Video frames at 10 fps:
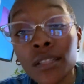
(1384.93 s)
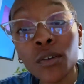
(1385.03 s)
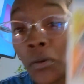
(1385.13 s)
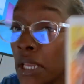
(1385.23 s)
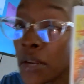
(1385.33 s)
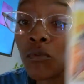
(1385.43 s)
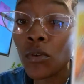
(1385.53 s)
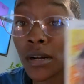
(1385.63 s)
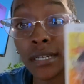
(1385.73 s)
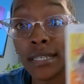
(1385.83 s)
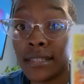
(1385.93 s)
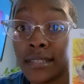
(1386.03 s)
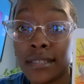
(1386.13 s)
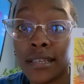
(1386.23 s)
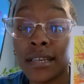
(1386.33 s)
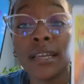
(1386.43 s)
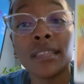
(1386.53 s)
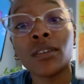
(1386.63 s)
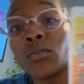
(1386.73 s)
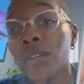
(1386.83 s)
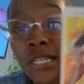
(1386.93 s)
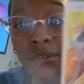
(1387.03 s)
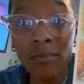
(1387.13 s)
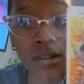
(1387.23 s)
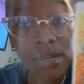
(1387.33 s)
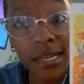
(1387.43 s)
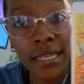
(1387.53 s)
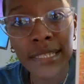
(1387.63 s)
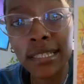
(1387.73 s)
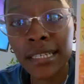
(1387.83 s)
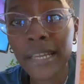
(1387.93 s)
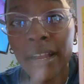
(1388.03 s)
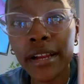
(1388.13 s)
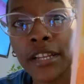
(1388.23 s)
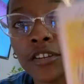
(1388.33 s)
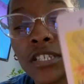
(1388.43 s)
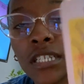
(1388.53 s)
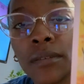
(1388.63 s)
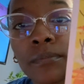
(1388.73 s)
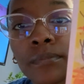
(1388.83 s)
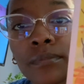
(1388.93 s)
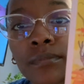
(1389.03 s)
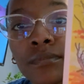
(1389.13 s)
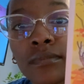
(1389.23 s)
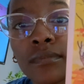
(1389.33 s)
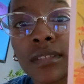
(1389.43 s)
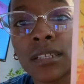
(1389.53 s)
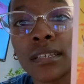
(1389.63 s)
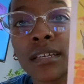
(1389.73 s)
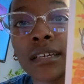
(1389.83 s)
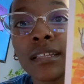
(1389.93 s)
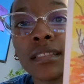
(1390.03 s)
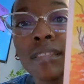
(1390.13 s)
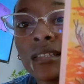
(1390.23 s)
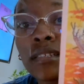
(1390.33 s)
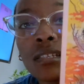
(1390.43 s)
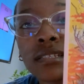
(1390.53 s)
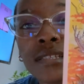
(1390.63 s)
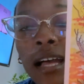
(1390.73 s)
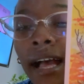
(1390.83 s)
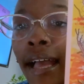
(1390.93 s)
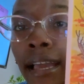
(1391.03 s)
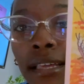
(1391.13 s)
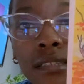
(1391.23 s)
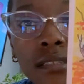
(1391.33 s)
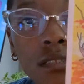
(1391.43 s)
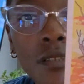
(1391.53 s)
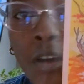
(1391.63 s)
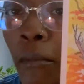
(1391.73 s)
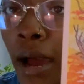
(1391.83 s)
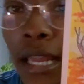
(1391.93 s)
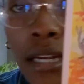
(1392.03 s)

Queen of Wands. The Queen of Wands, look at her energy. This is not nobody